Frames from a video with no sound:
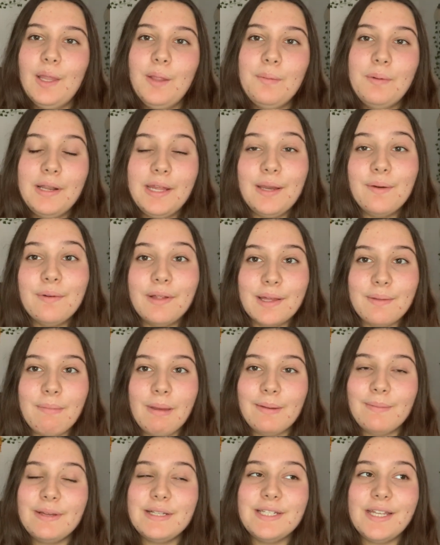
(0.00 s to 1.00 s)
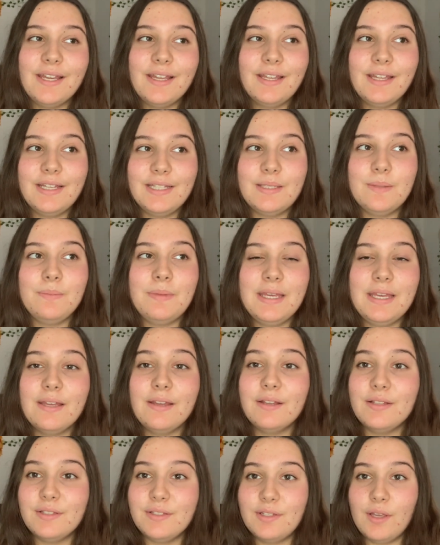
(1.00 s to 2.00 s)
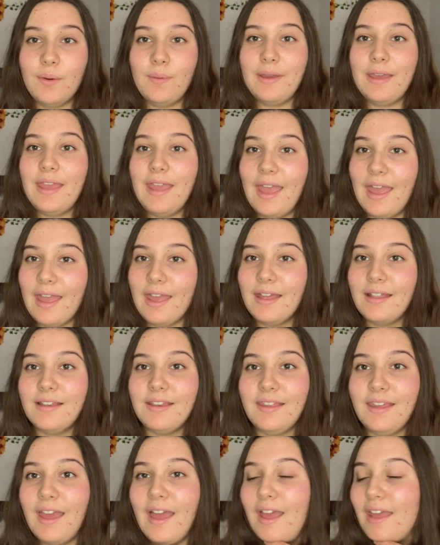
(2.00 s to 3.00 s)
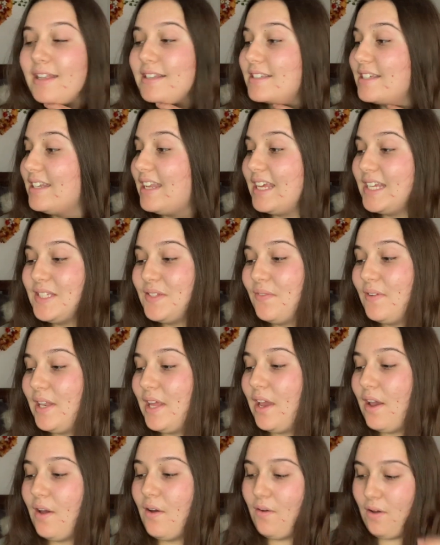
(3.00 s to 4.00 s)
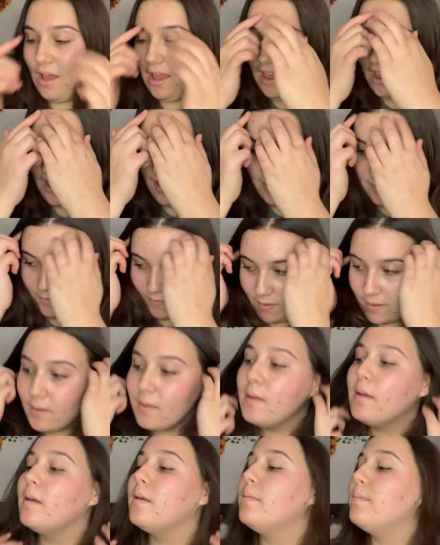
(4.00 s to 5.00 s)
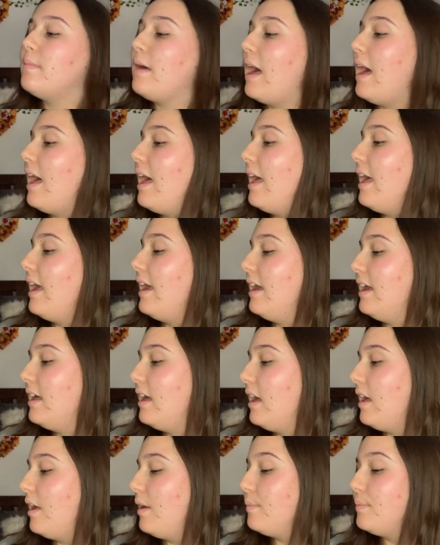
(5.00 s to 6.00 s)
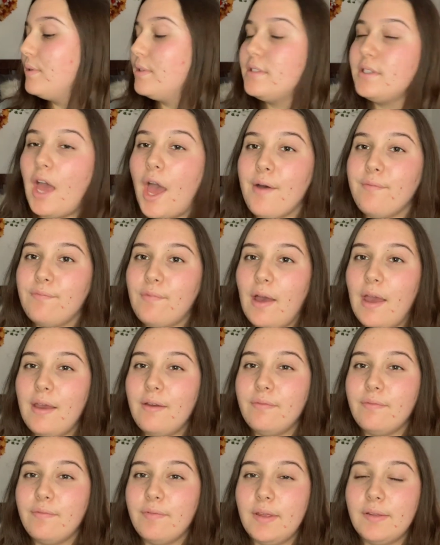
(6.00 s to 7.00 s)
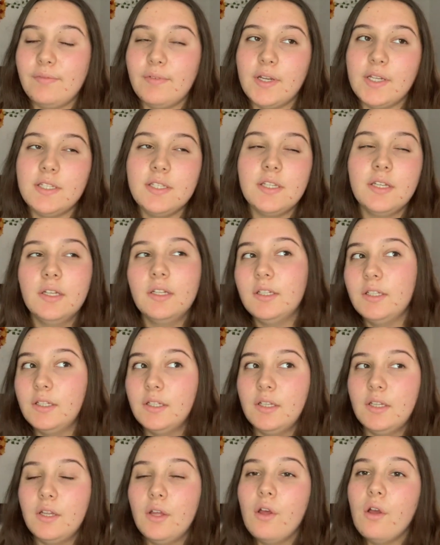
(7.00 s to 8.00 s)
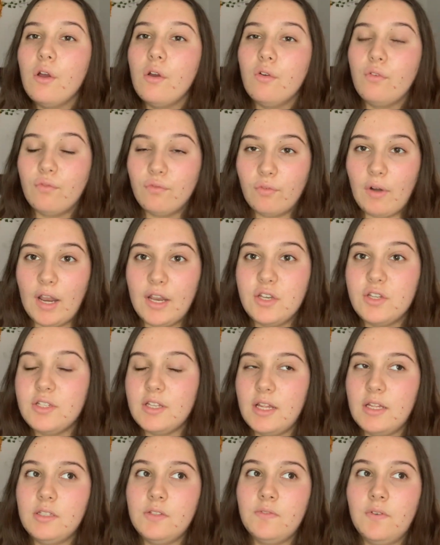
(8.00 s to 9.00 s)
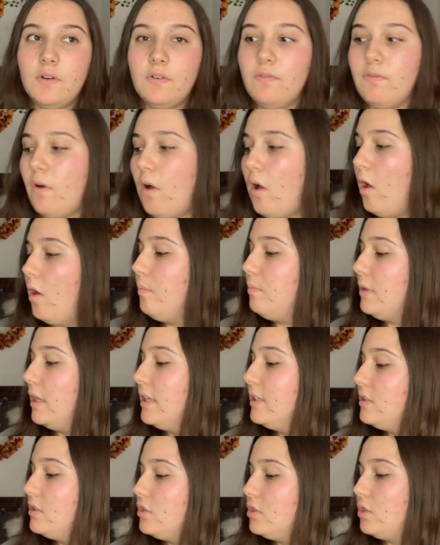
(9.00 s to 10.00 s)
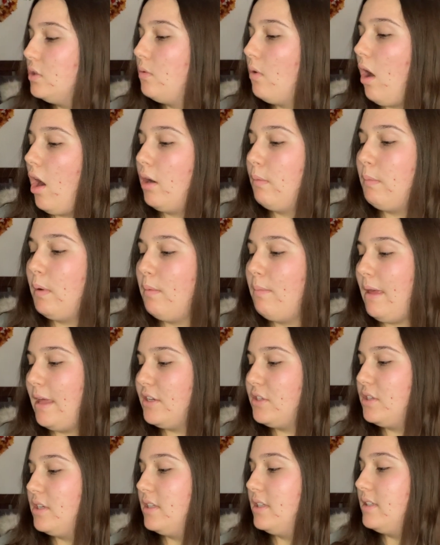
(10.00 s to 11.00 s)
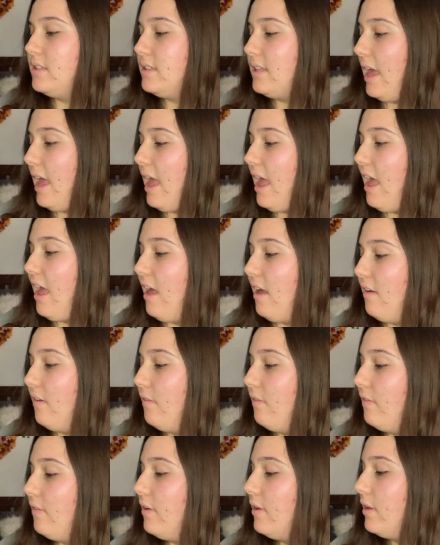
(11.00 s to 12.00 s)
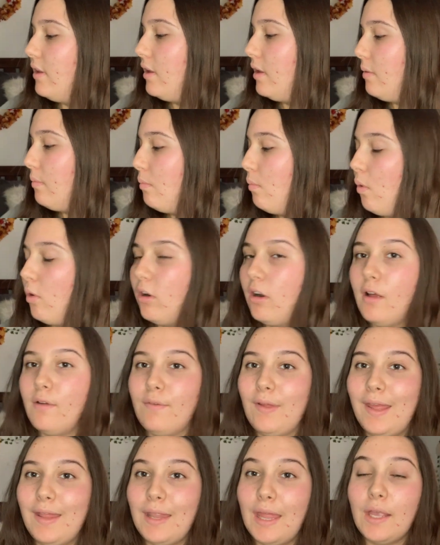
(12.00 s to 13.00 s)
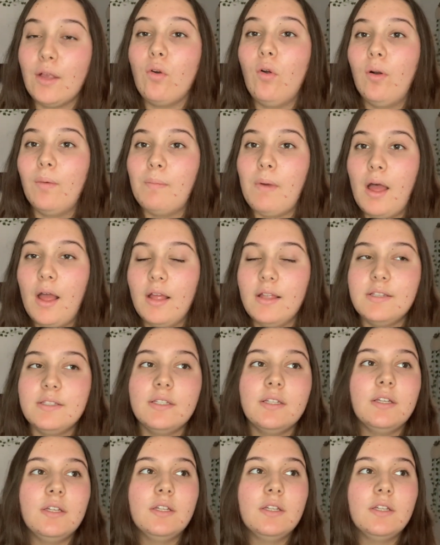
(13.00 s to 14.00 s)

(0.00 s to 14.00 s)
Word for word: everybody, welcome back to my channel. It's me, Zoe, and yeah, in today's video I have my um, top 5 favorite fresh scents for fall, plus two honorable mentions that have more of a like gourmand